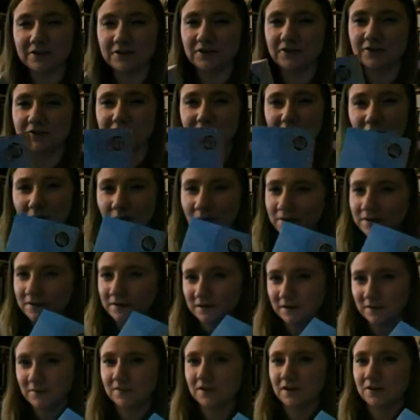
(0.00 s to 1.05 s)
or there's always a
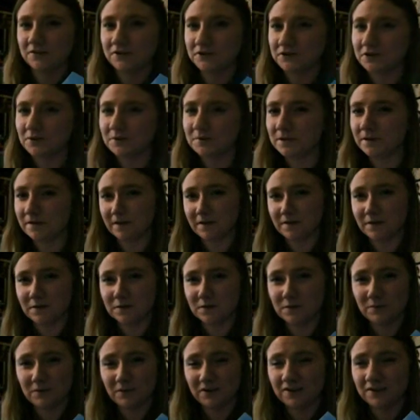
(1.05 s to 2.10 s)
same-sex relationship in David Lethanen's
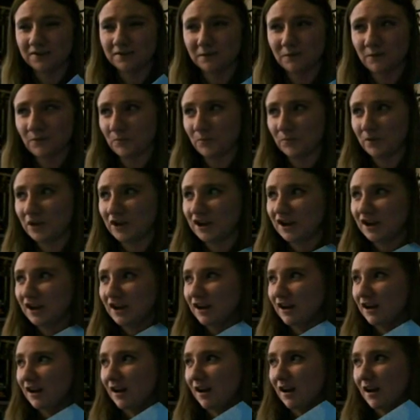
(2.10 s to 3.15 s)
books.
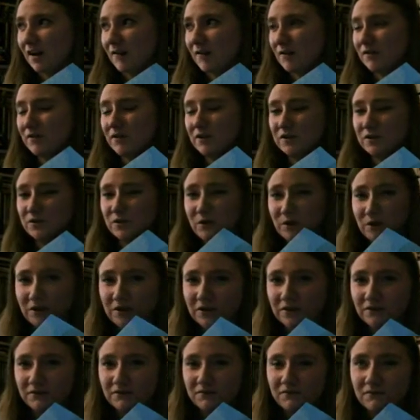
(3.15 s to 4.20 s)
I've only read
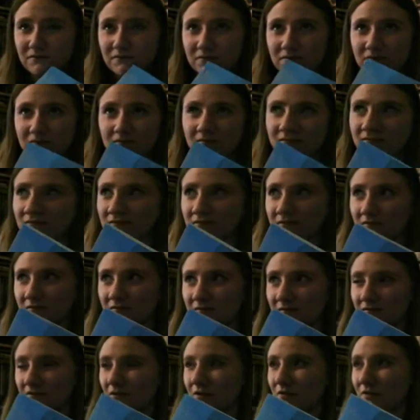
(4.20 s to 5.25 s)
2,
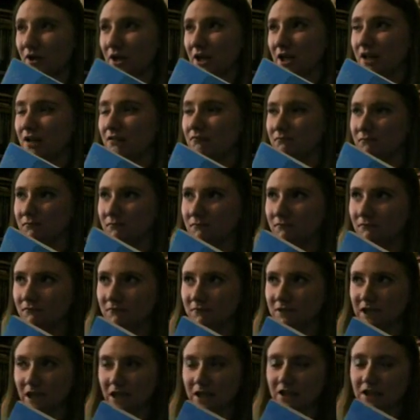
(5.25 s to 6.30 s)
3,
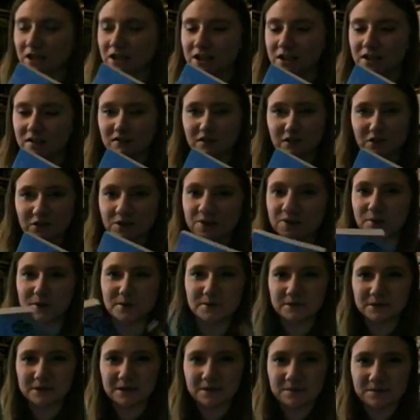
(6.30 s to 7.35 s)
technically, and there's always been
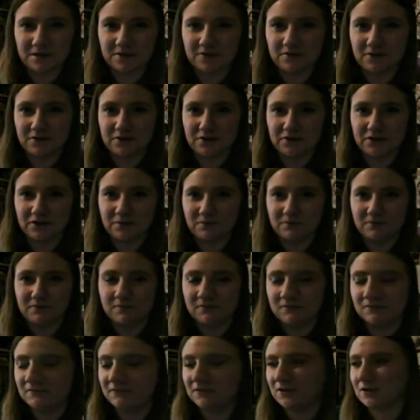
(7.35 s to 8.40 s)
a same-sex relationship.
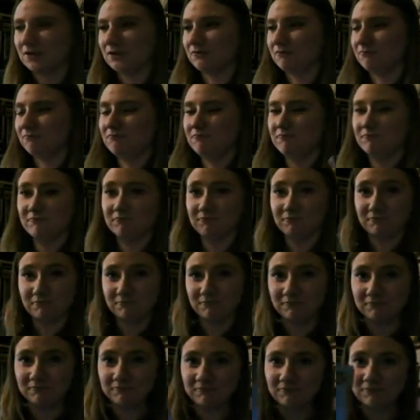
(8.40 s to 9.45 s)
So
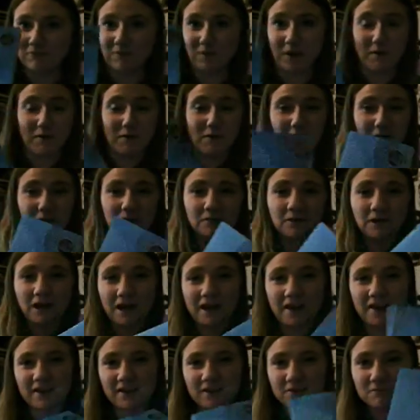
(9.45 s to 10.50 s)
if you're looking for
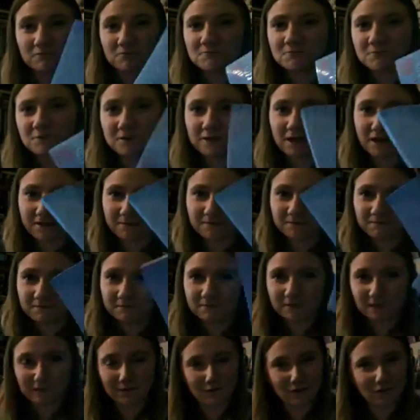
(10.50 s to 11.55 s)
like
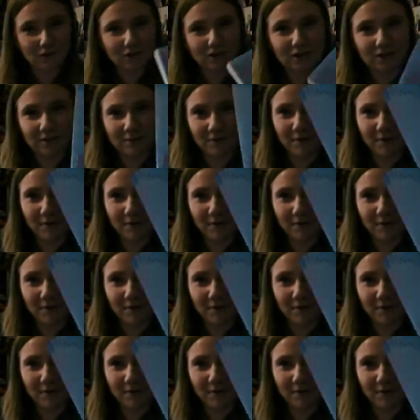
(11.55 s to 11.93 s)
diversity in